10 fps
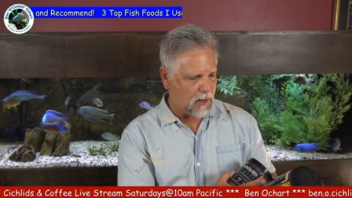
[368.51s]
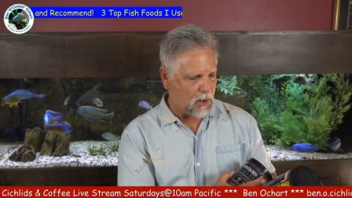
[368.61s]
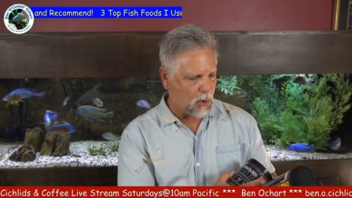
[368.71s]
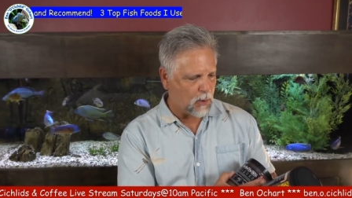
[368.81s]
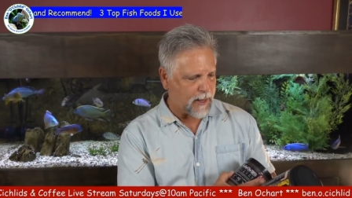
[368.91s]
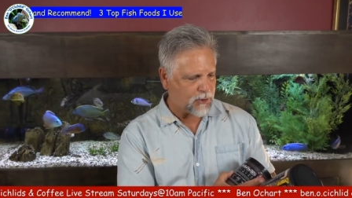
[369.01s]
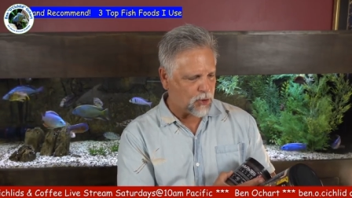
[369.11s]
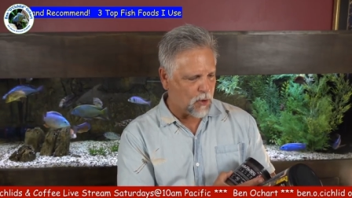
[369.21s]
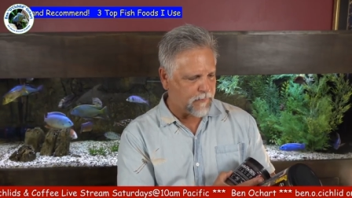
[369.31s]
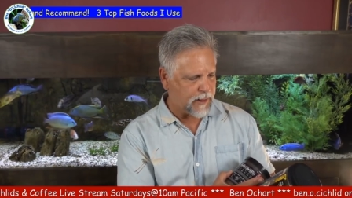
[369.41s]
whole
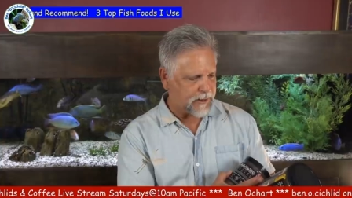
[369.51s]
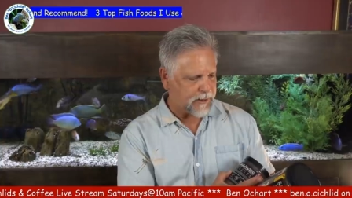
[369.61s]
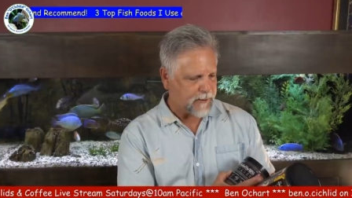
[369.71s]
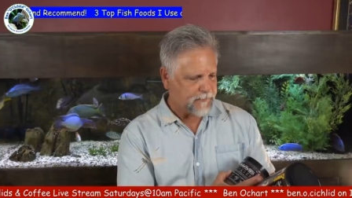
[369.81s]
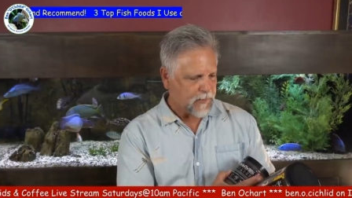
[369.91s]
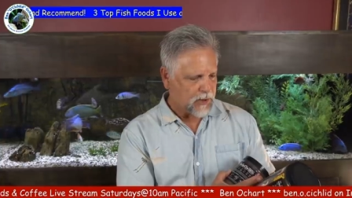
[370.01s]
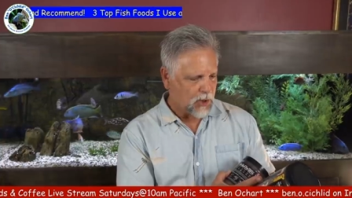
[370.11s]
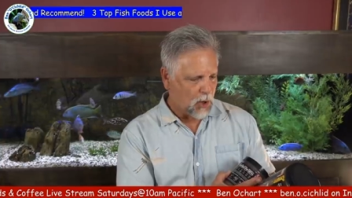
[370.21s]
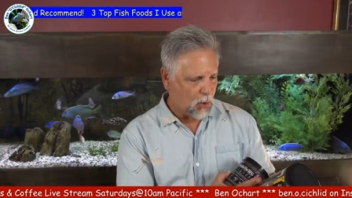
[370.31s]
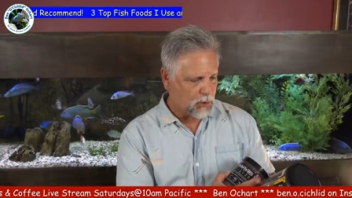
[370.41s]
anchovies,
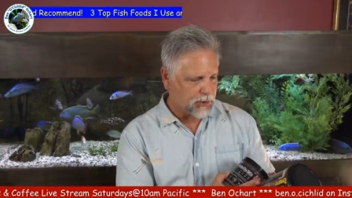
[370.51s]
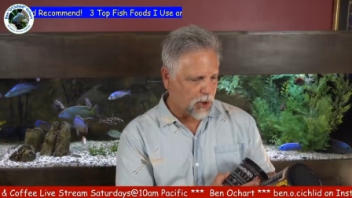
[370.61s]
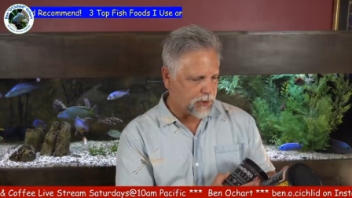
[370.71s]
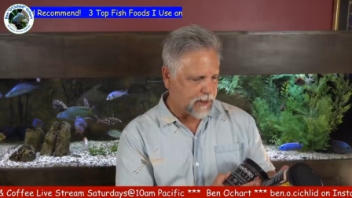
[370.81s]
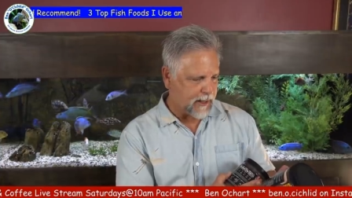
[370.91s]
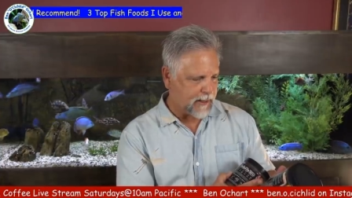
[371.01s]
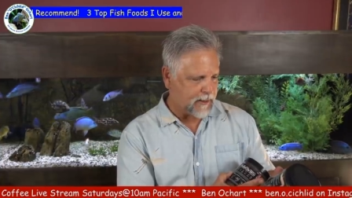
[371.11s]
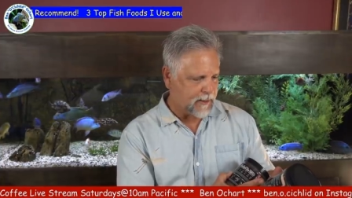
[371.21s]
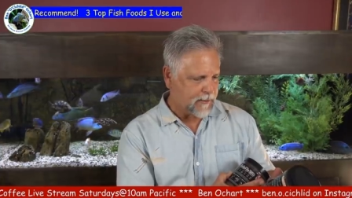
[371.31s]
whole sardine,